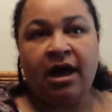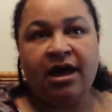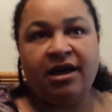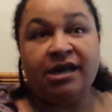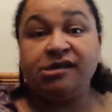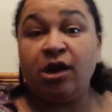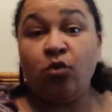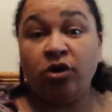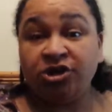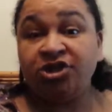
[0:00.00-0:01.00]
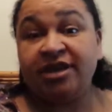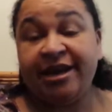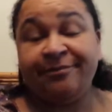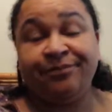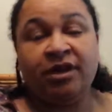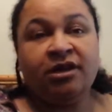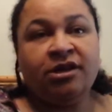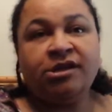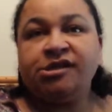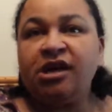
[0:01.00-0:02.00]
let's say, wash day.
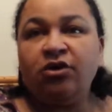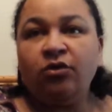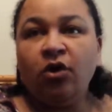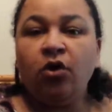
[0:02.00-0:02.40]
So